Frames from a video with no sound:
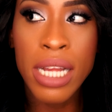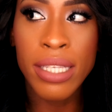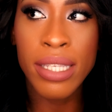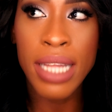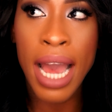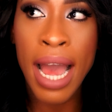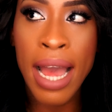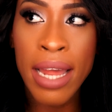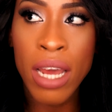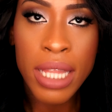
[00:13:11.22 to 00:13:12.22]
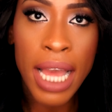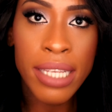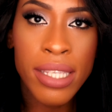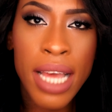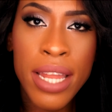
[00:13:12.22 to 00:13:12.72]
is that they
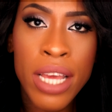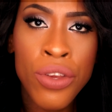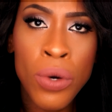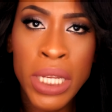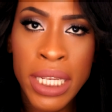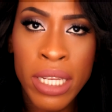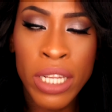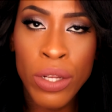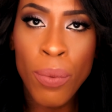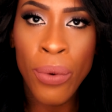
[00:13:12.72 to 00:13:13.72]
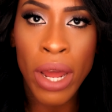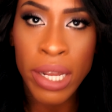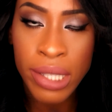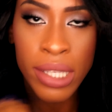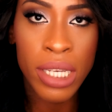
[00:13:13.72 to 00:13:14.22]
said that you only need a little
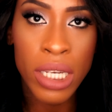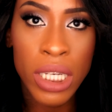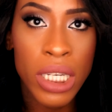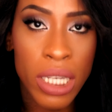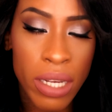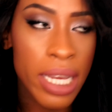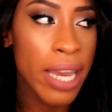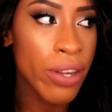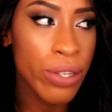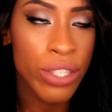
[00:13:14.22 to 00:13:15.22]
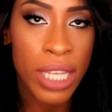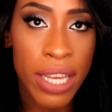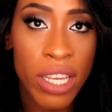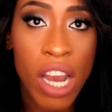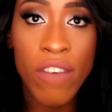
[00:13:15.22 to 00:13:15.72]
product to get your
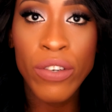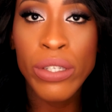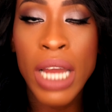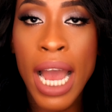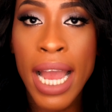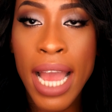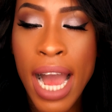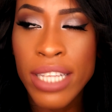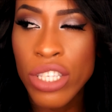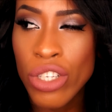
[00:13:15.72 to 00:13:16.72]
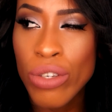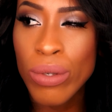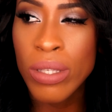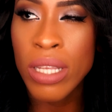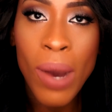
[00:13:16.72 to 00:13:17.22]
skin covered. I had to
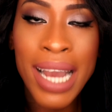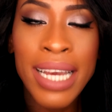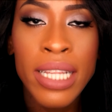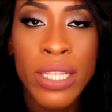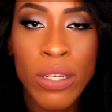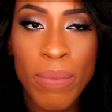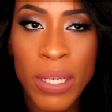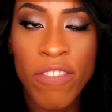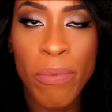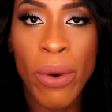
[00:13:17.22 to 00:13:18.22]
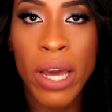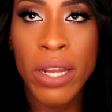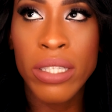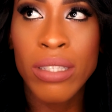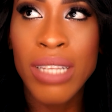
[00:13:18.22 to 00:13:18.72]
use quite a little bit of
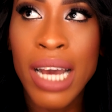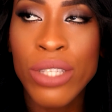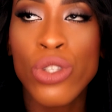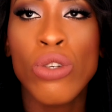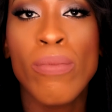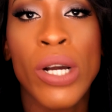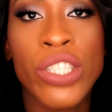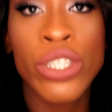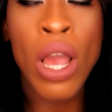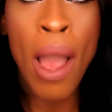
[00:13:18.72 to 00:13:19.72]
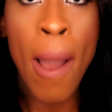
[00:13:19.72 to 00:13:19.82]
product, not too much,